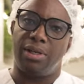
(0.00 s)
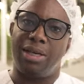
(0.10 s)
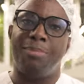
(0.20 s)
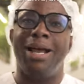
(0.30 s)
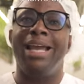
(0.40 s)

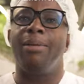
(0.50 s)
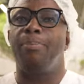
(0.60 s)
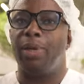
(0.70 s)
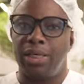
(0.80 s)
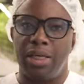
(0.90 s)
In my
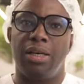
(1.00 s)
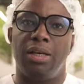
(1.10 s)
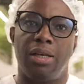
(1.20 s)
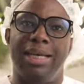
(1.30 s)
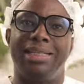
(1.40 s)
opinion.
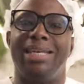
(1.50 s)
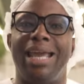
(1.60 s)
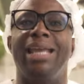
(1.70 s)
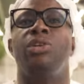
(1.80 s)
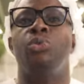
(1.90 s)
It's
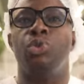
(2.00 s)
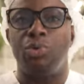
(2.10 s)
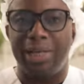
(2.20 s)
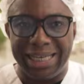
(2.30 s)
can you do it